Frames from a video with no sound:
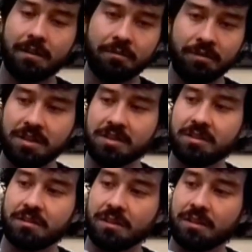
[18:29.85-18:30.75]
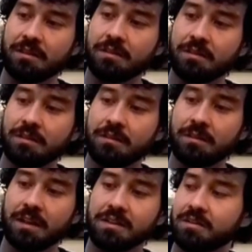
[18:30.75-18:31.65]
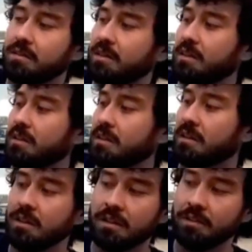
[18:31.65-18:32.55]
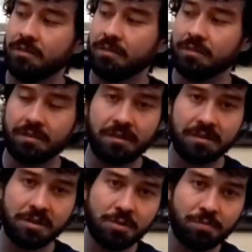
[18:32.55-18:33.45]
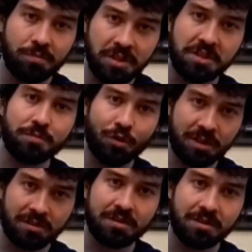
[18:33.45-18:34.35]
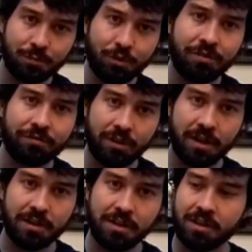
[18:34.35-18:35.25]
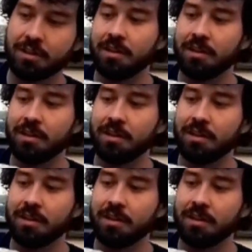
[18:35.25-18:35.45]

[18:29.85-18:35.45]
These click nicely. These springs are still pretty fresh.